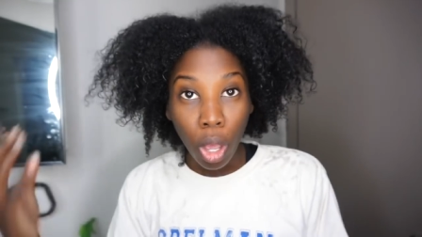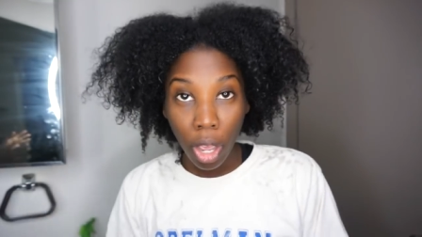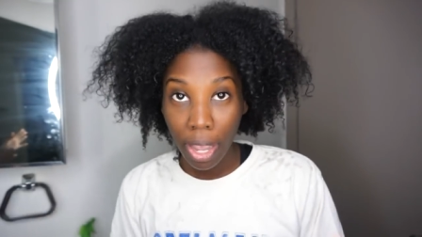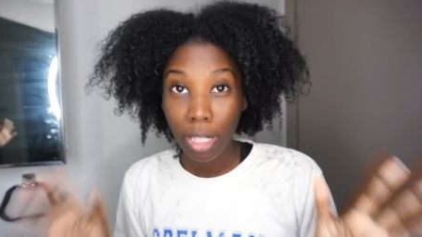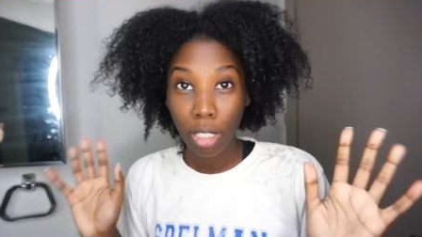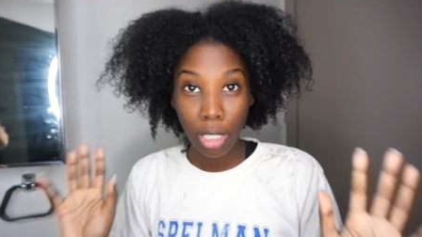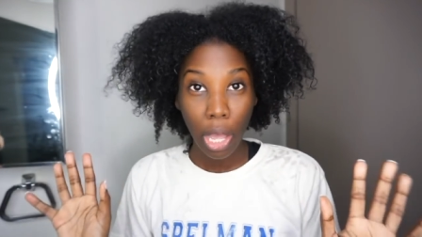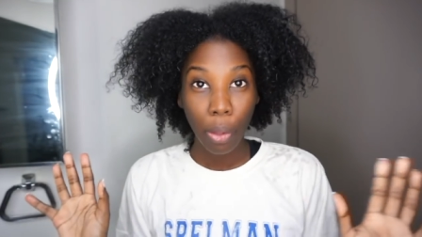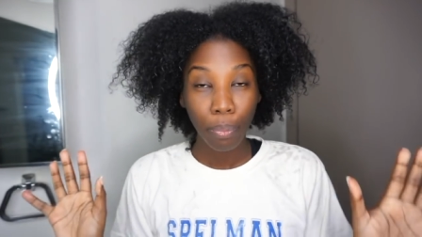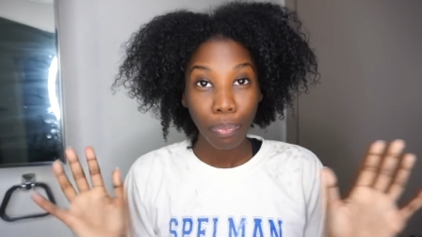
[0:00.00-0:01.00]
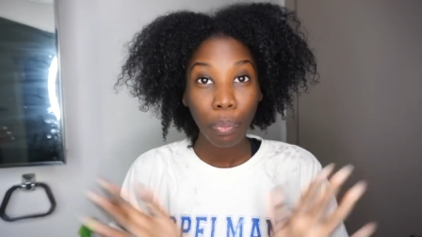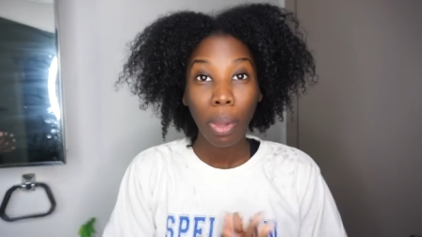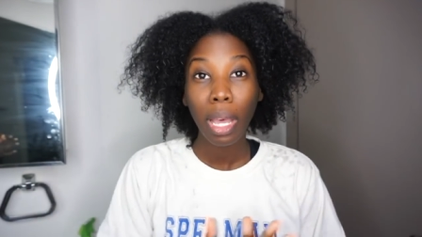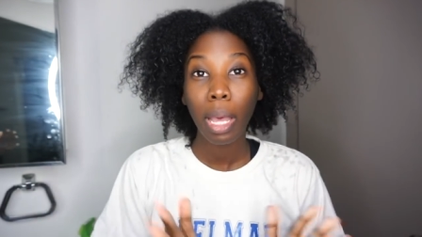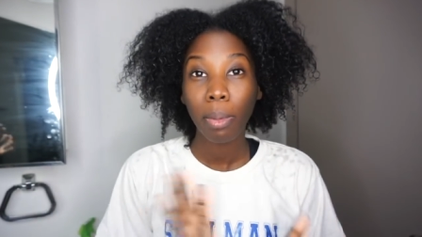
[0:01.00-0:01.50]
Alright, so
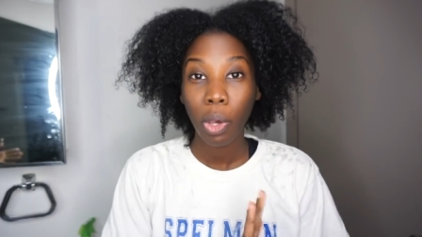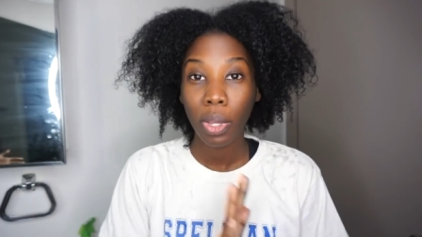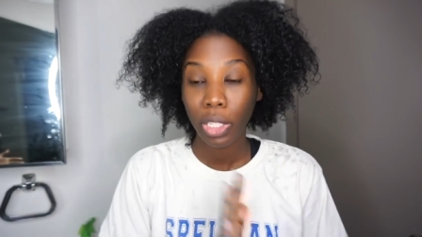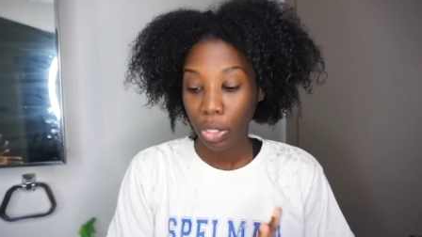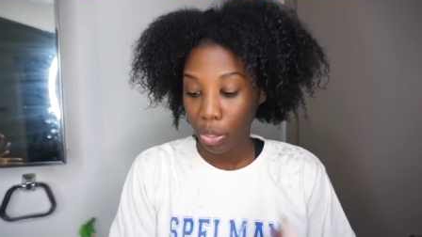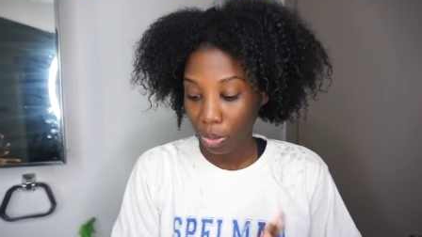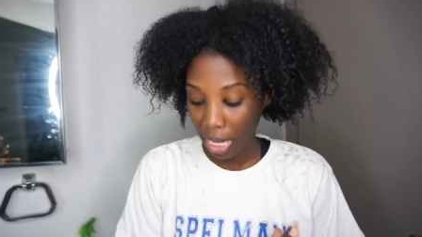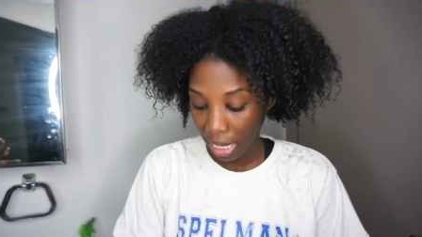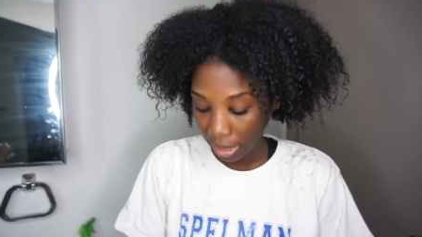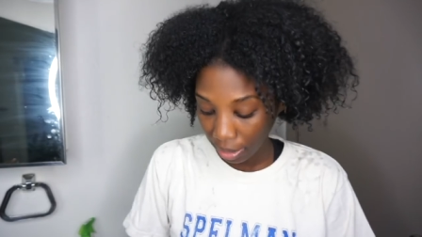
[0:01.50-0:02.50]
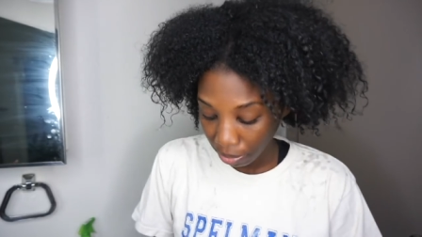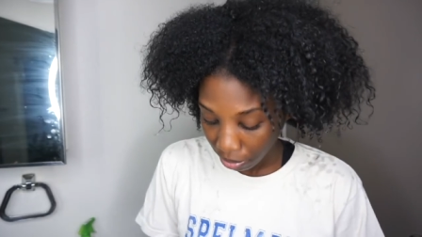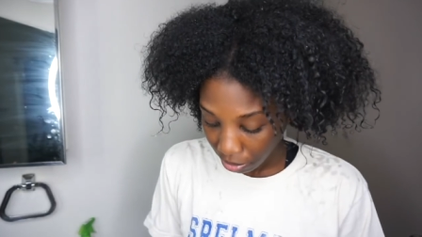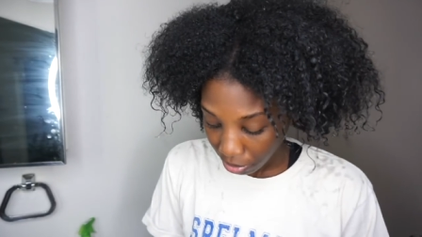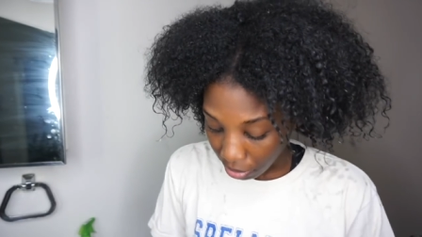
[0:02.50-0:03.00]
what I'm going to do next.
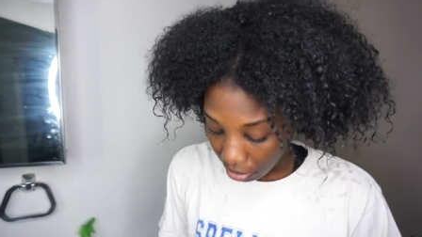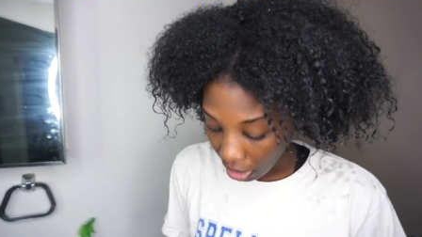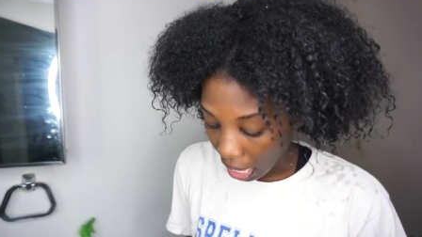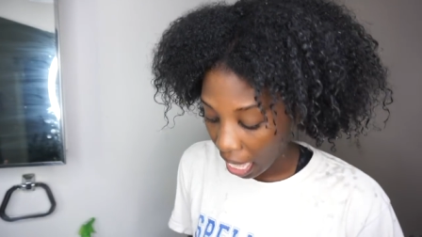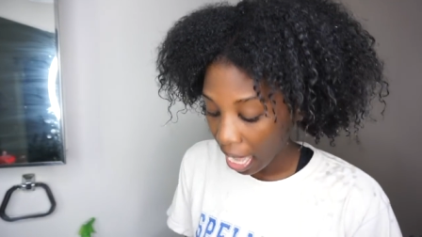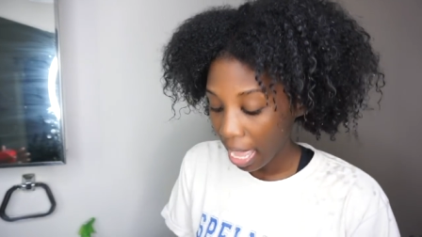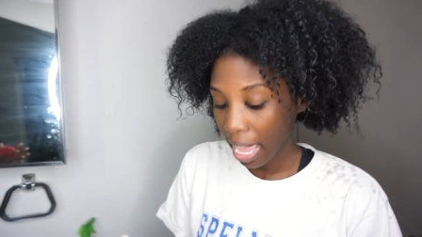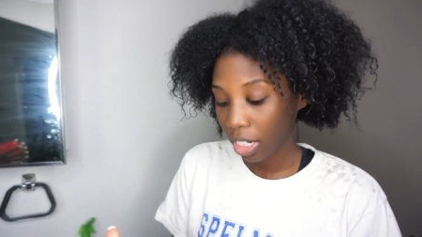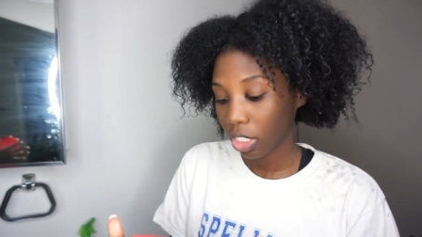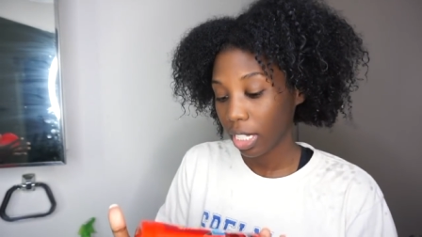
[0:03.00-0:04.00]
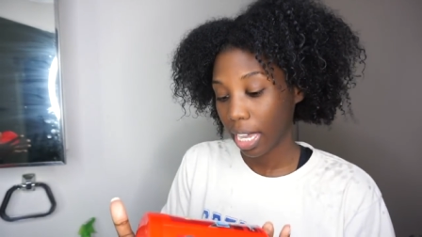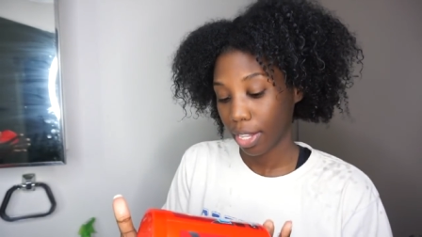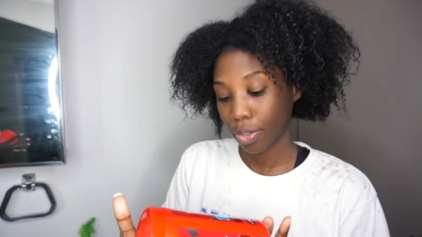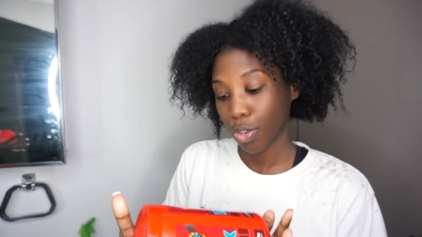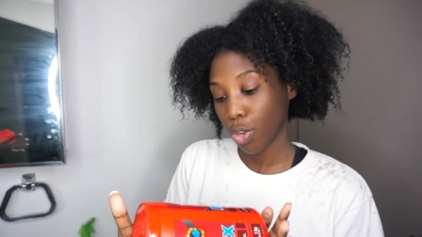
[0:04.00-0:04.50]
I actually
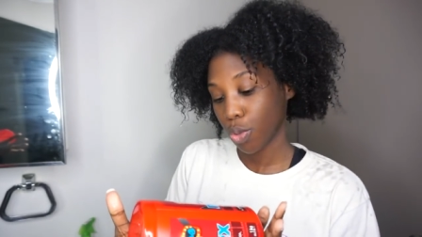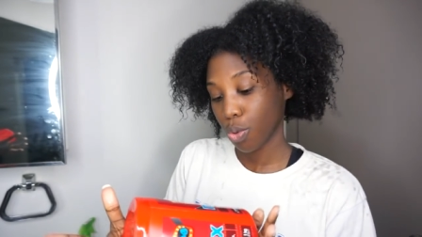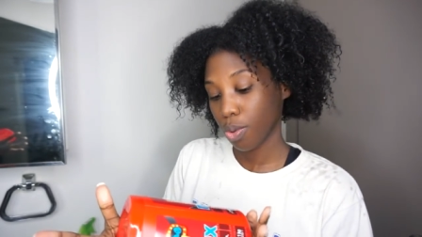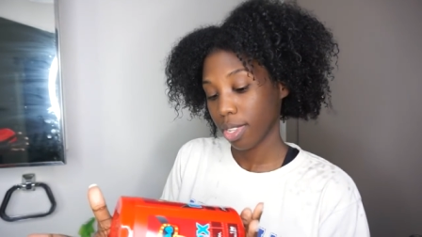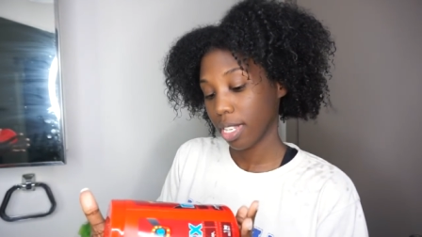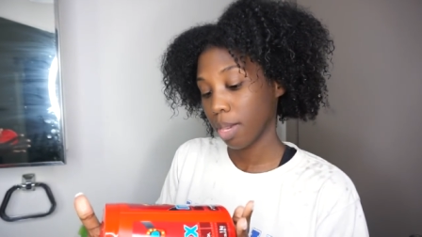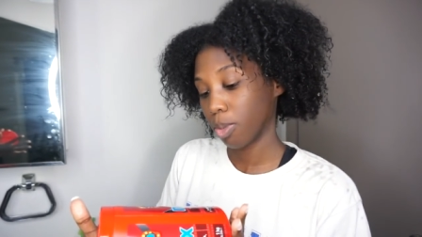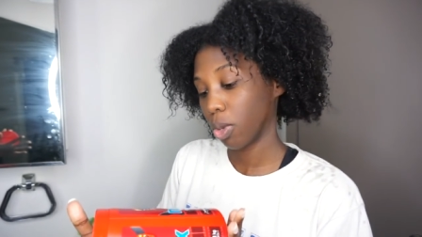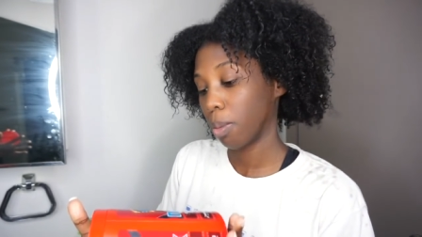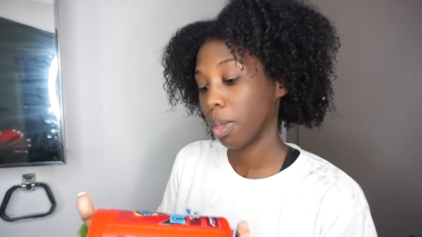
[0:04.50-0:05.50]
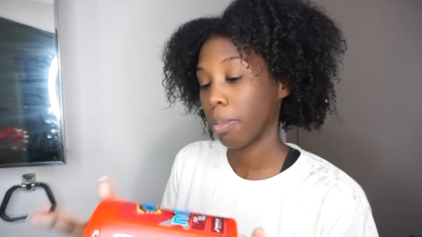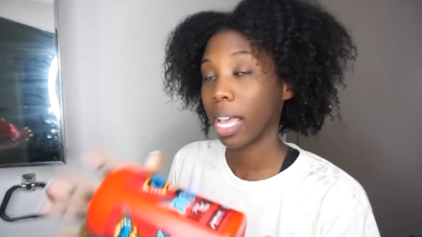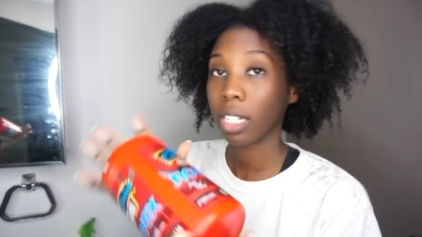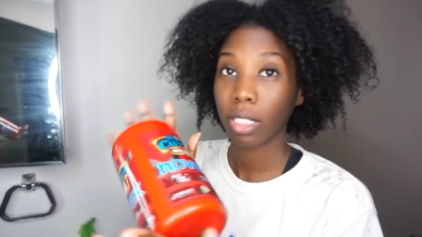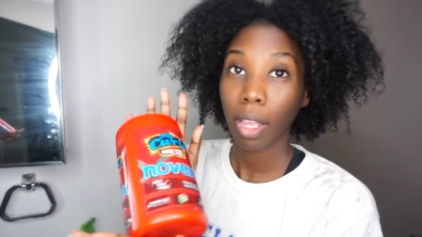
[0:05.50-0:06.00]
got a new deep treatment
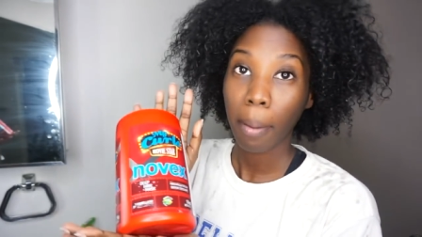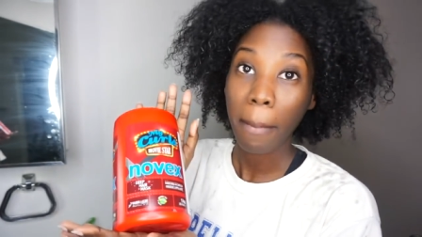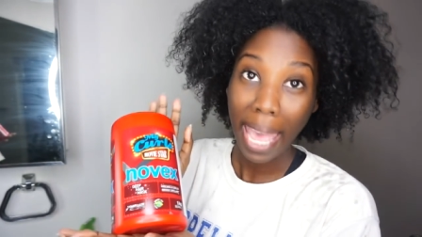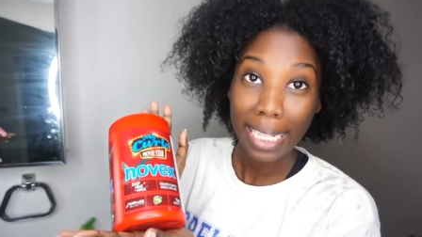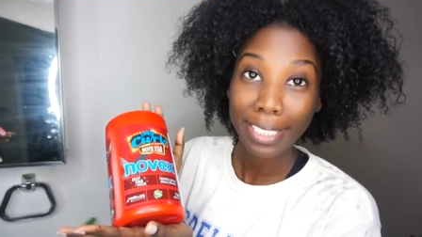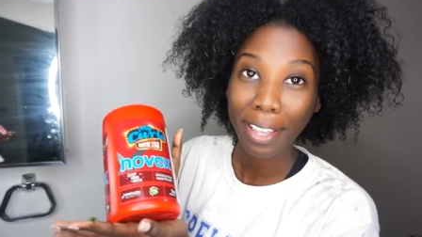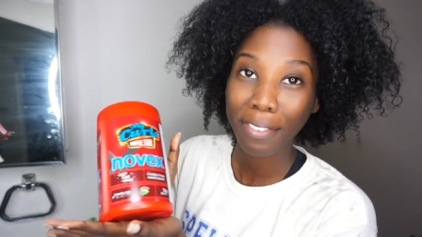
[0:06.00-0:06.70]
mask mask